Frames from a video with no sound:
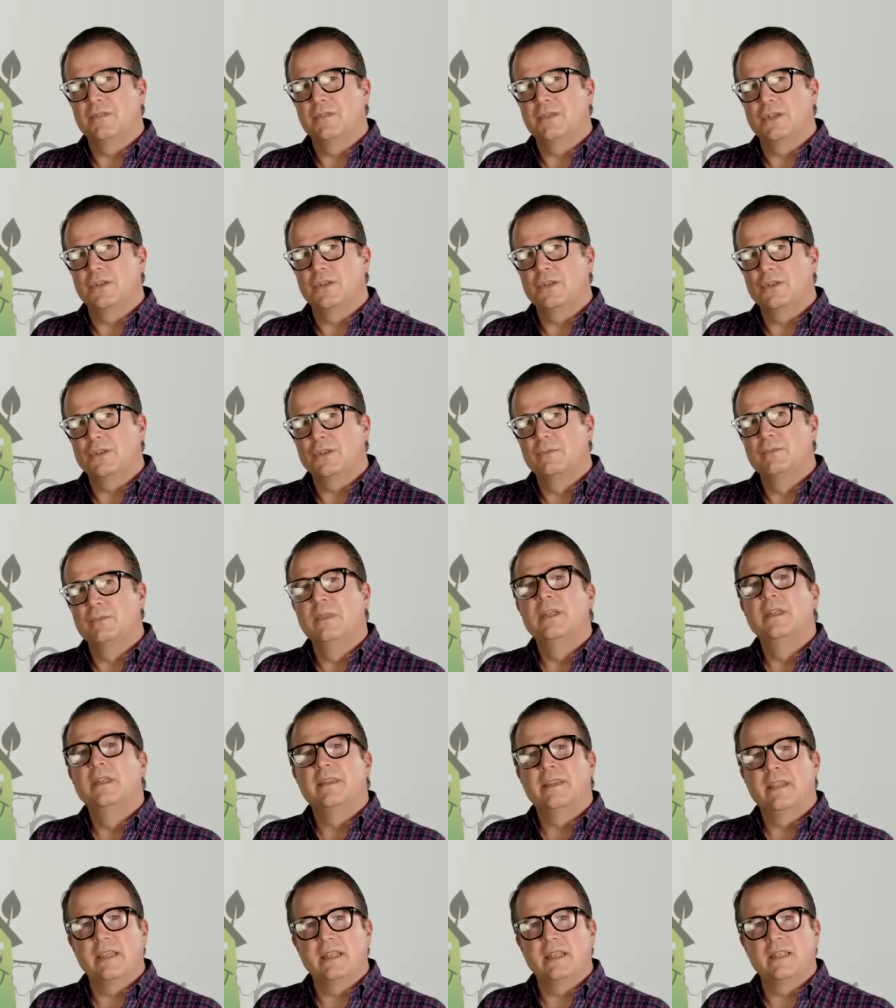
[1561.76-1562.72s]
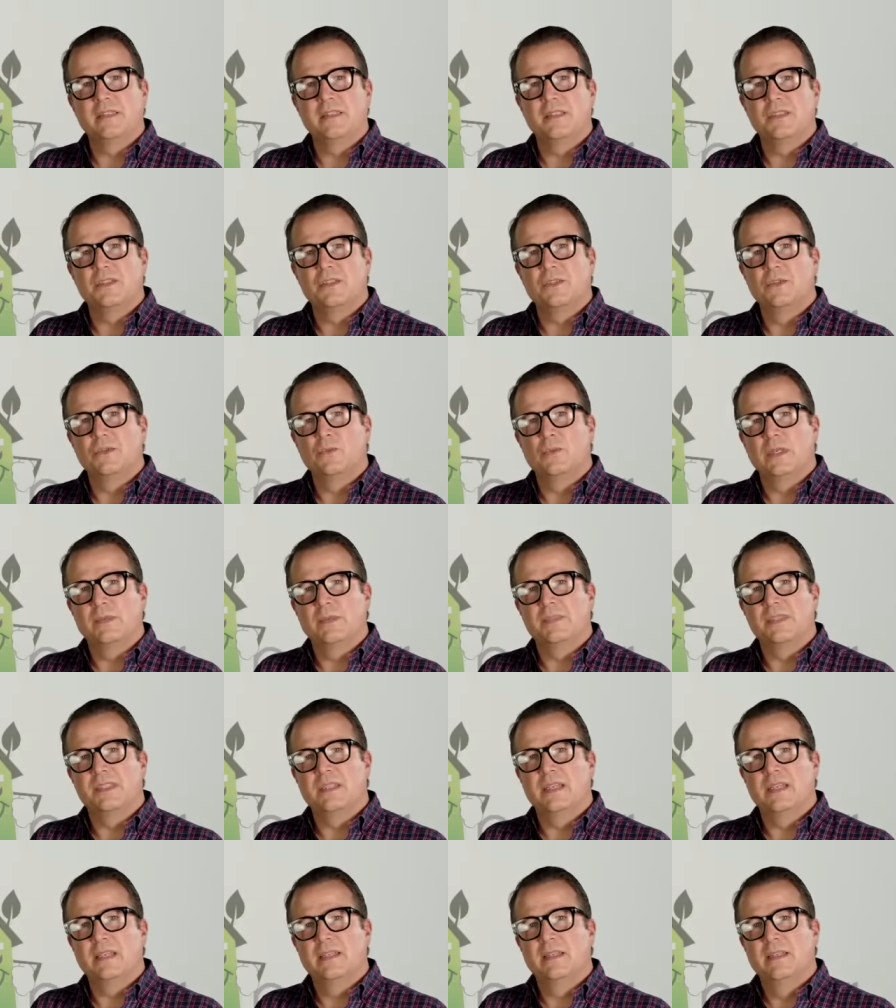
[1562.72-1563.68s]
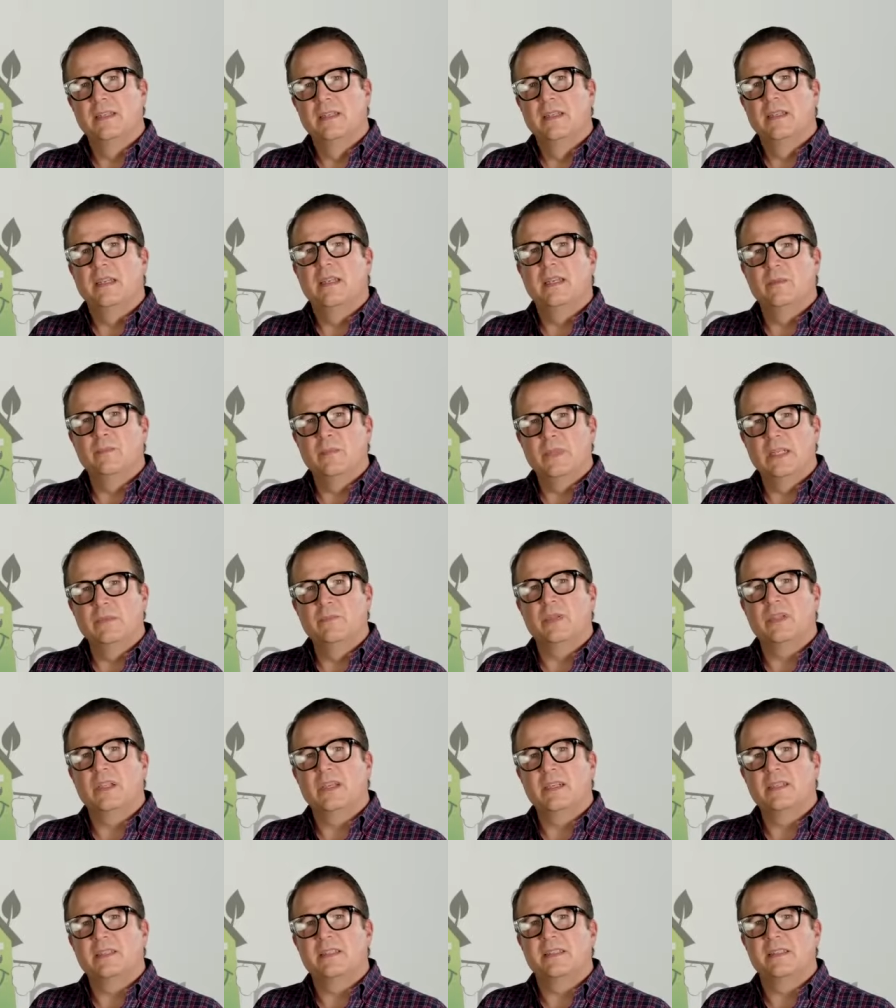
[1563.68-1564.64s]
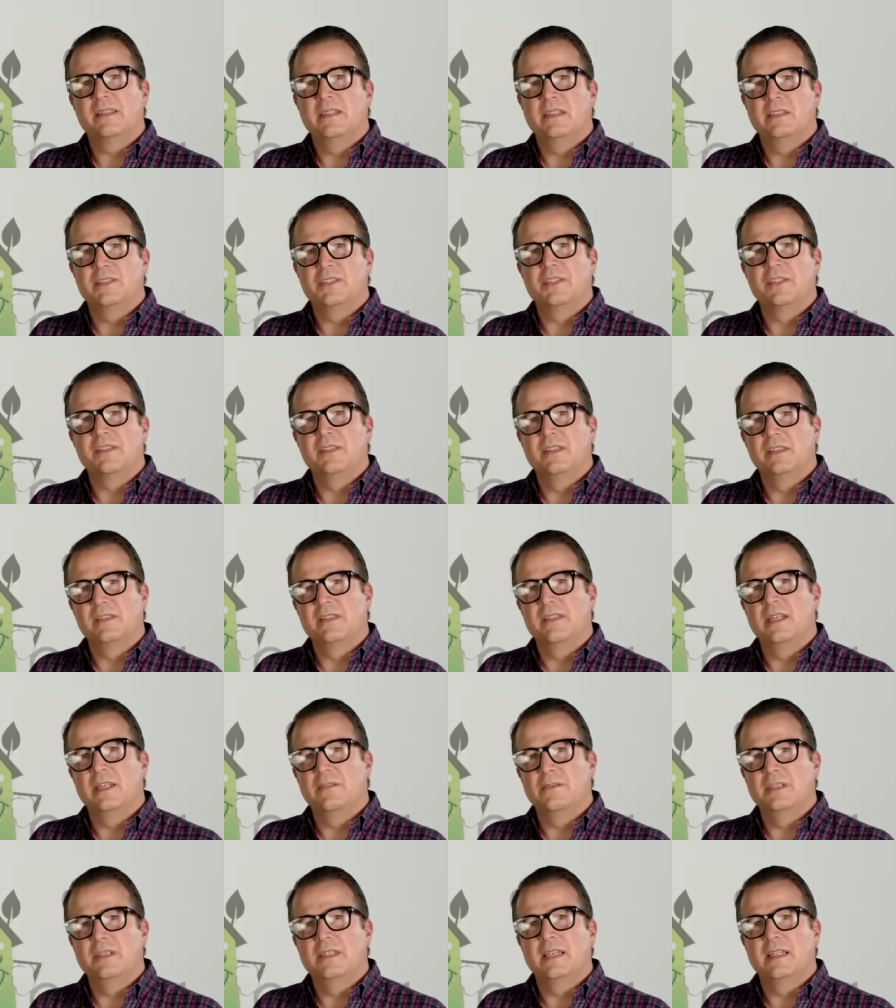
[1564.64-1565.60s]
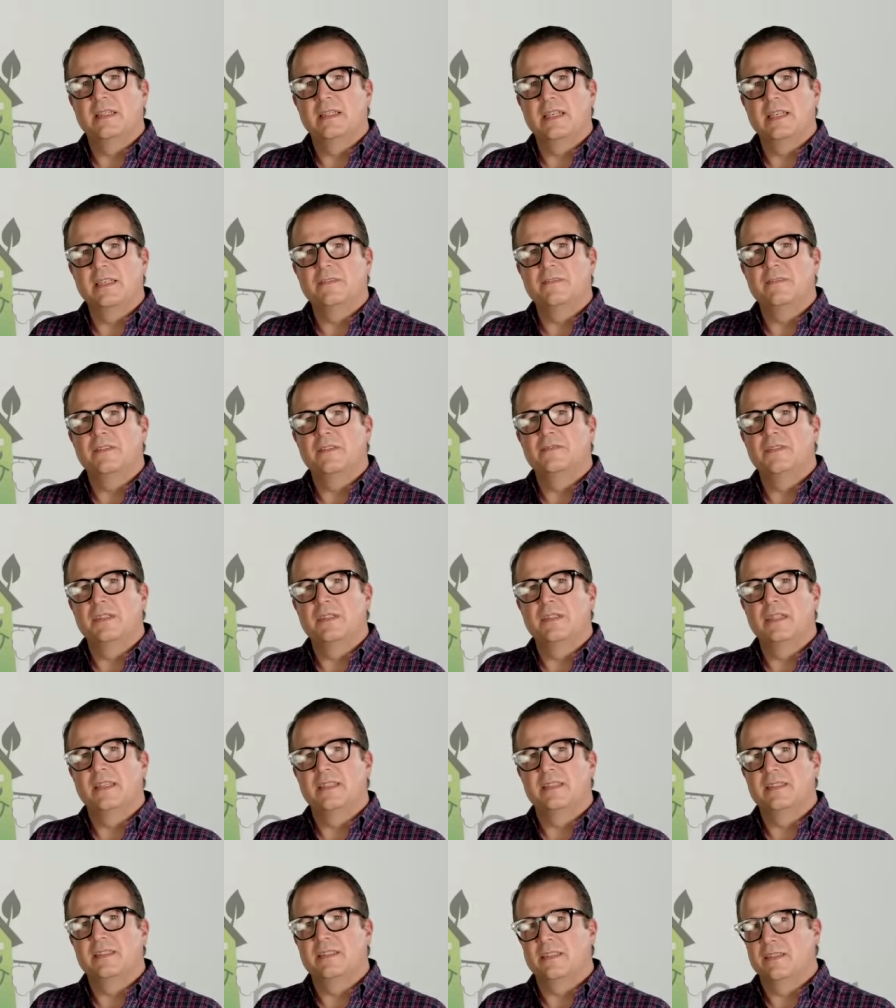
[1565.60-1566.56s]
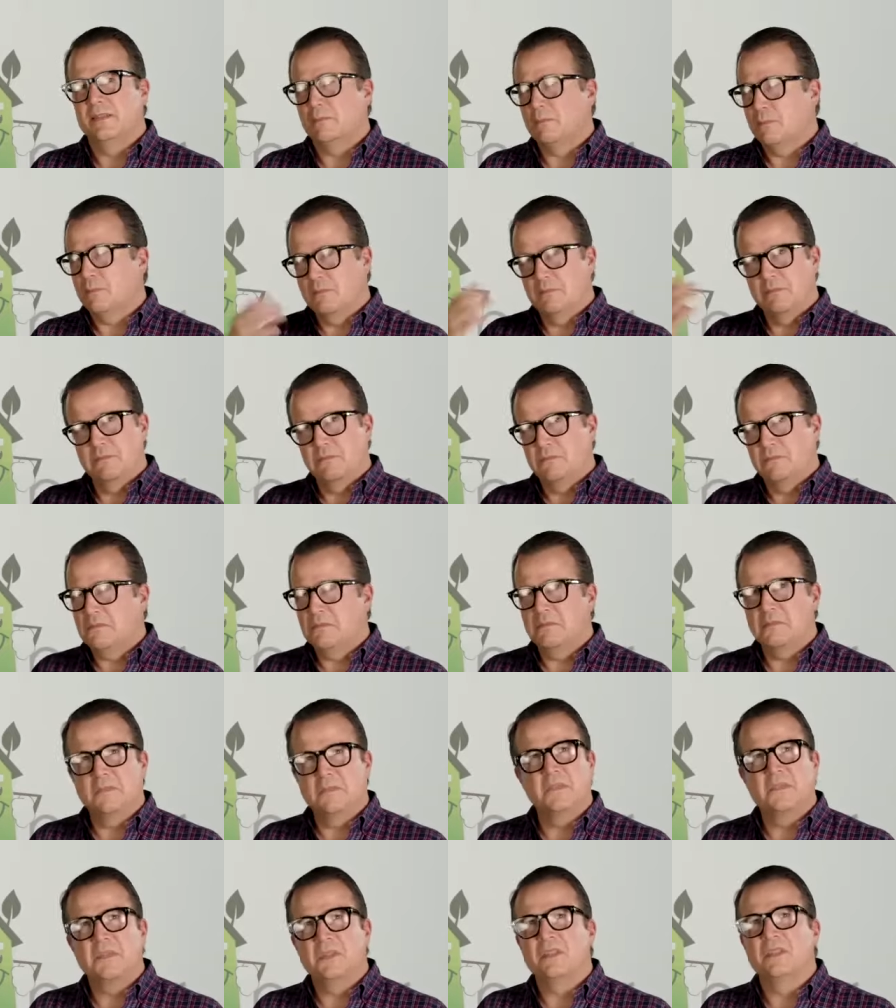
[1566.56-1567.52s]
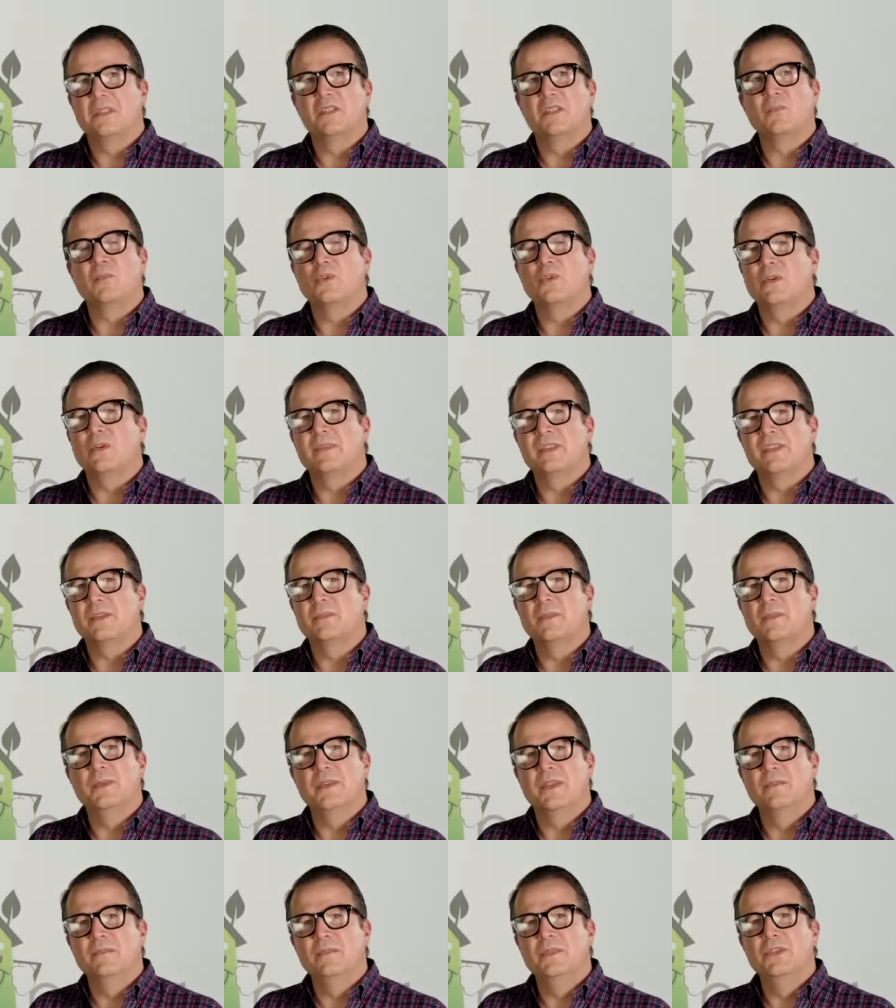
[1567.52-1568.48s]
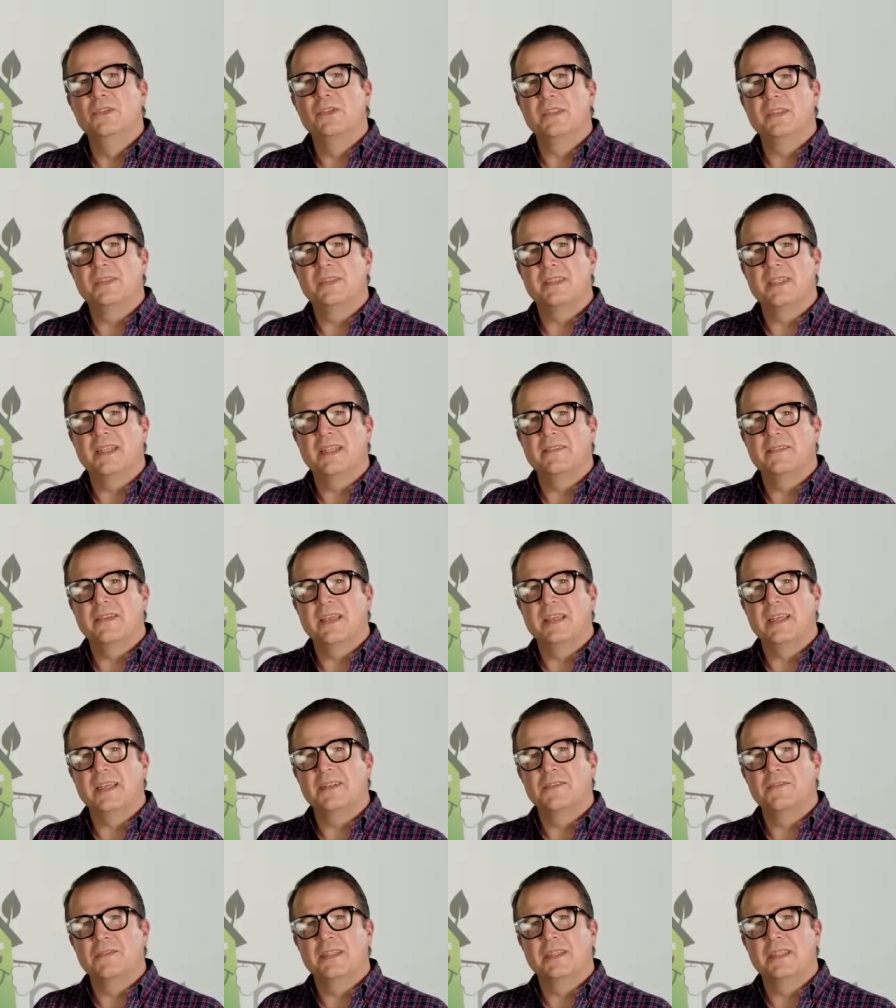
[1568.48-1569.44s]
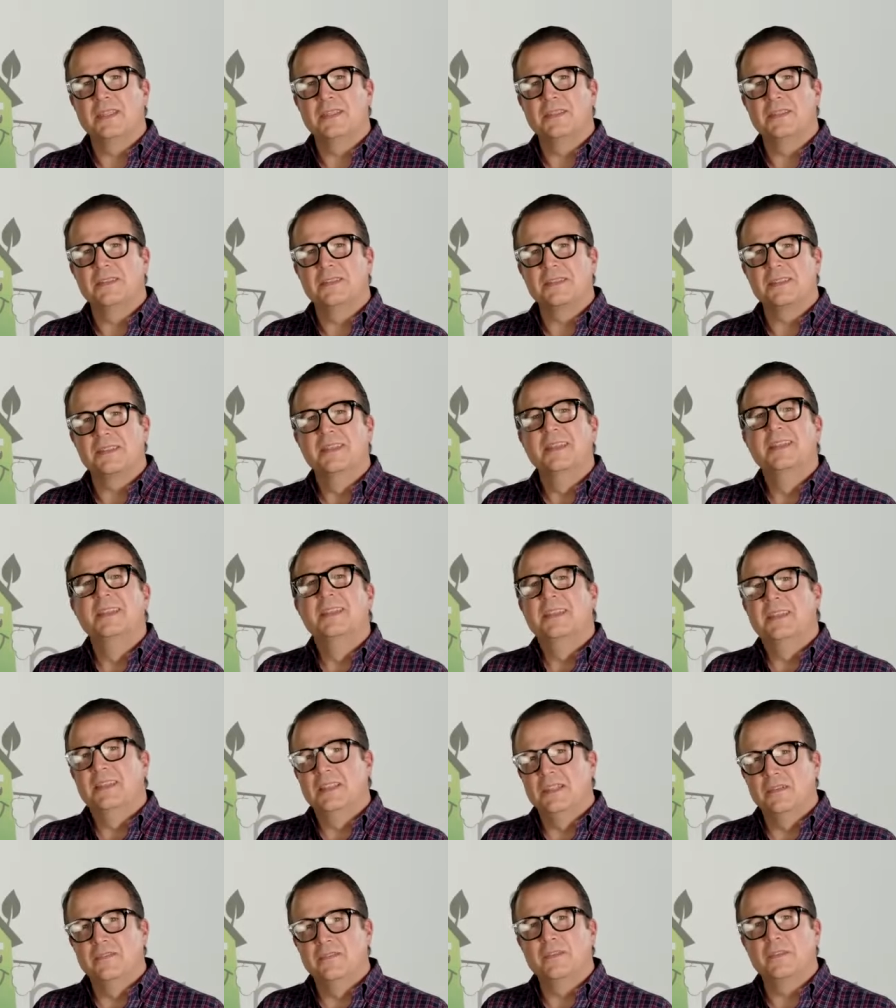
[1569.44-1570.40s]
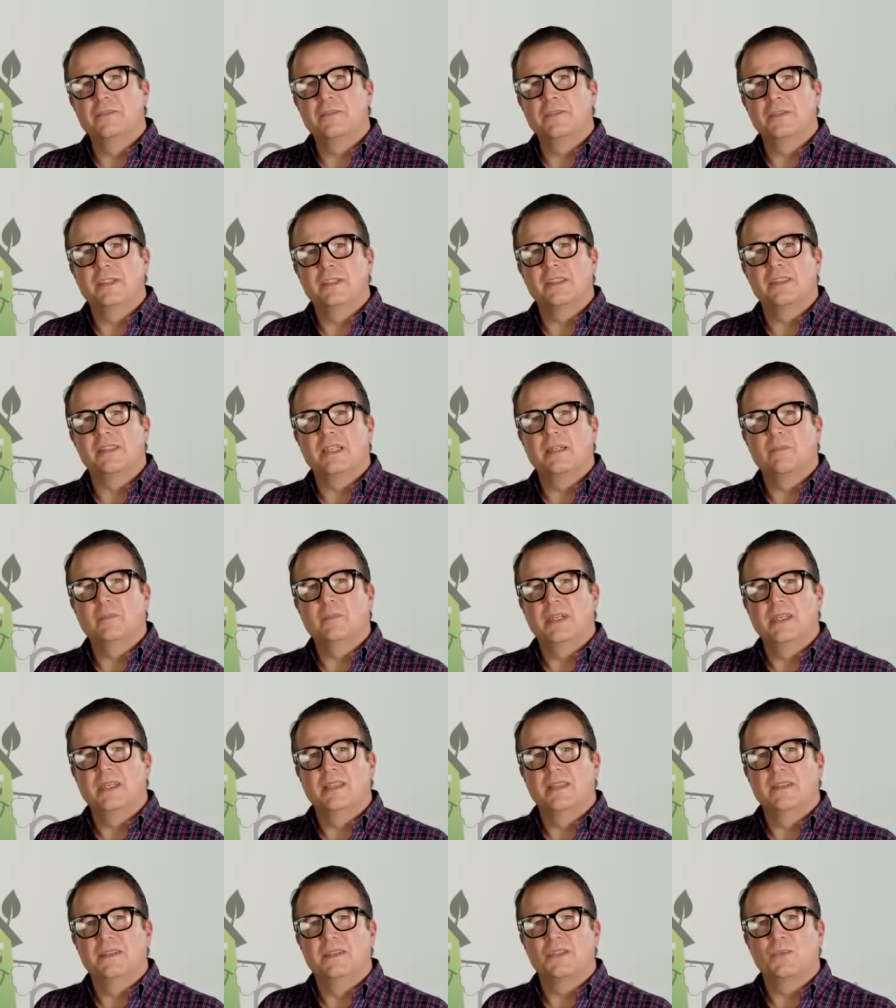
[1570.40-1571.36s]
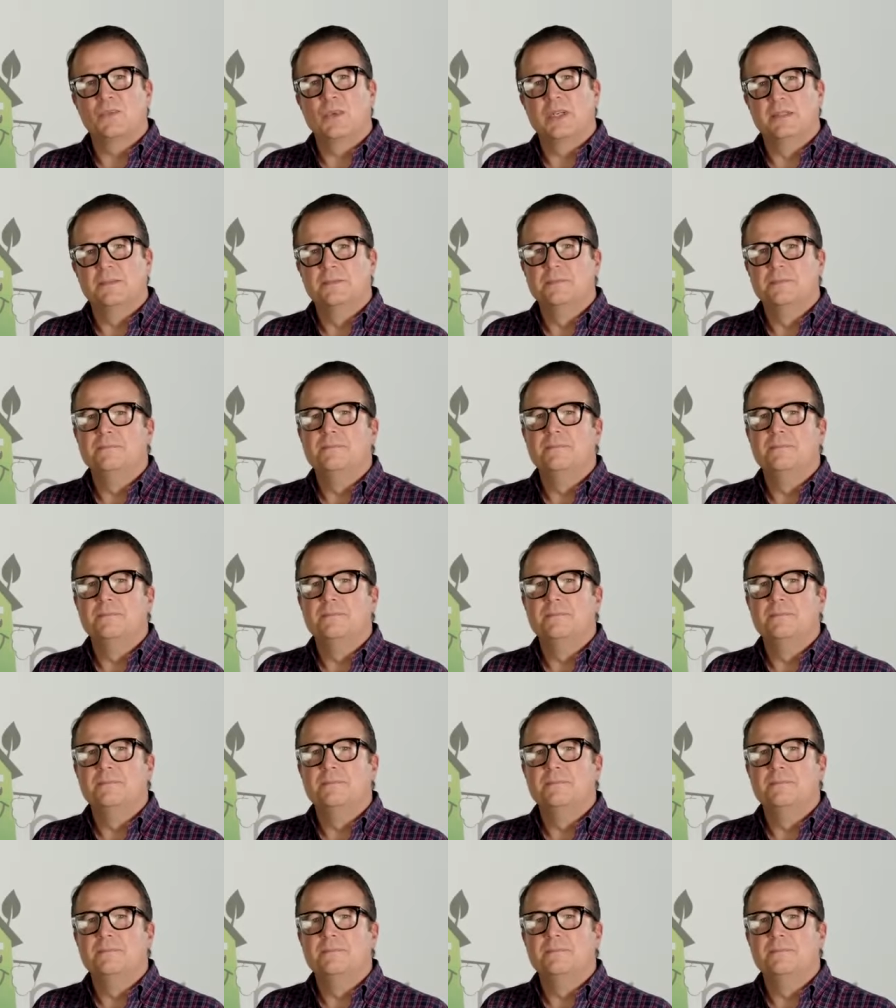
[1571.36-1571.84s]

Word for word: of your home. That has its own website. And my blog is Consciousness in Everyday Life. If you'd like to explore some of the musings that I've had over the years, you know, feel free to stop by there as well.